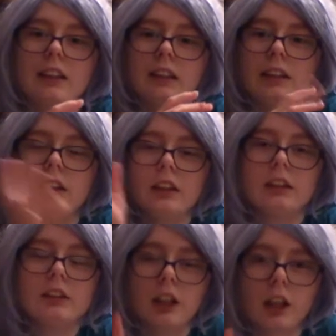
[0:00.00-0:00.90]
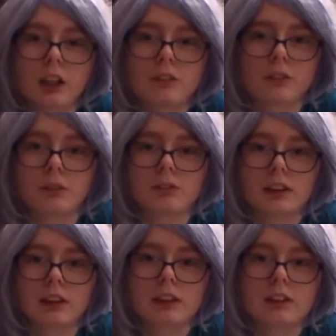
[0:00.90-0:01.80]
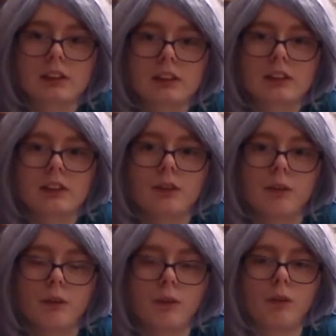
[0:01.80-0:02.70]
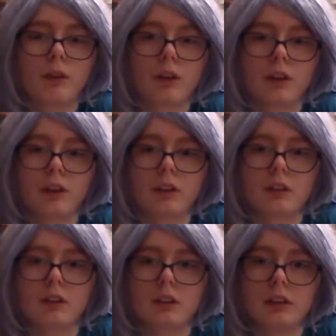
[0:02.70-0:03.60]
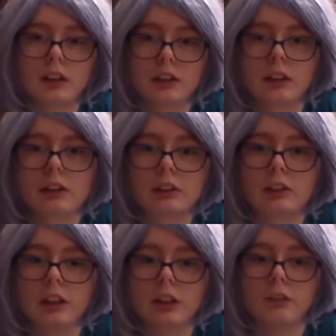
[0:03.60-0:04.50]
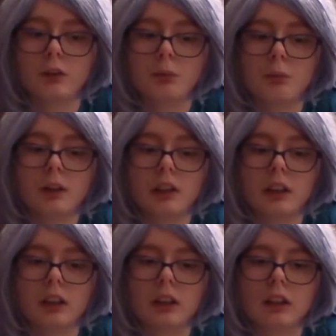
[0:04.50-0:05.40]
he could die from this. Or another stake would be